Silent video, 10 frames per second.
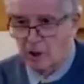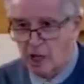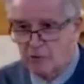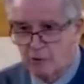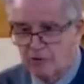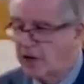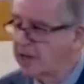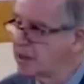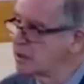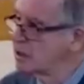and we
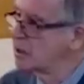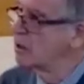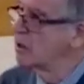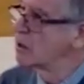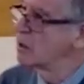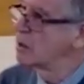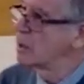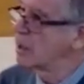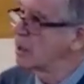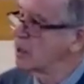find,
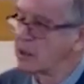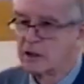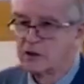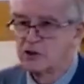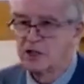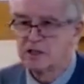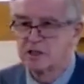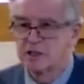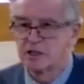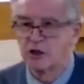yeah, Jesus
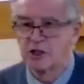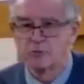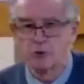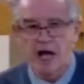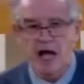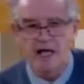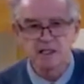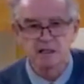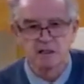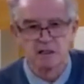is God, and we
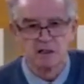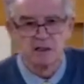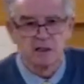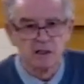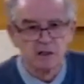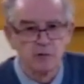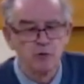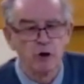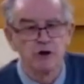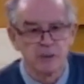ask, we
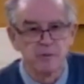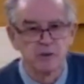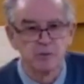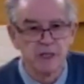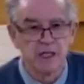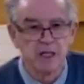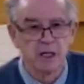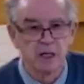want him to be